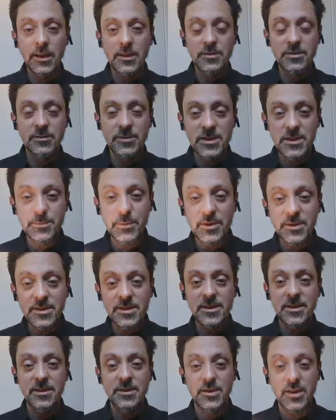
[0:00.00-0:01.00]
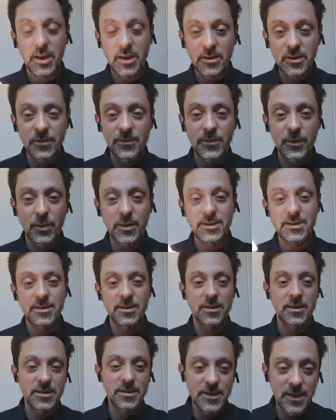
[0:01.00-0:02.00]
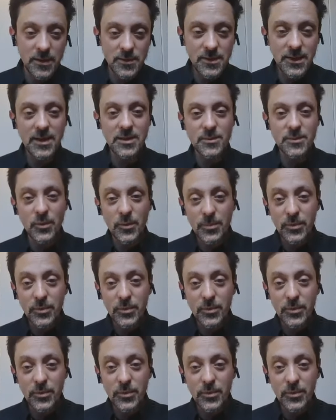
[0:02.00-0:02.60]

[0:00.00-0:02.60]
It responds to the tone of voice, and you can see as it gets more